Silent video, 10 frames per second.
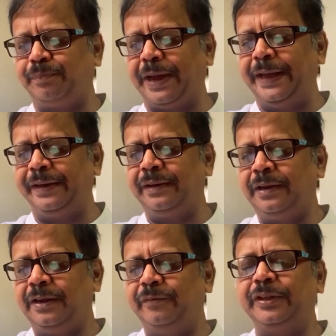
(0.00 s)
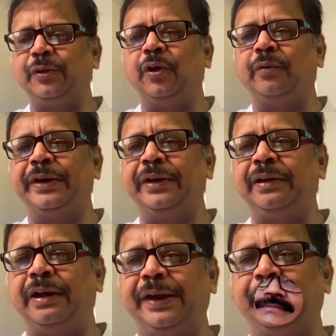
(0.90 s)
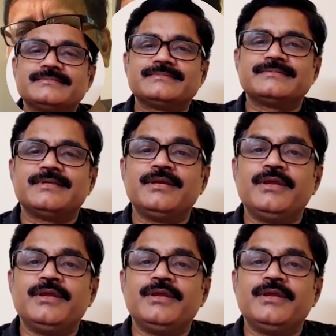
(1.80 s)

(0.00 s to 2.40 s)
pyre with no one around.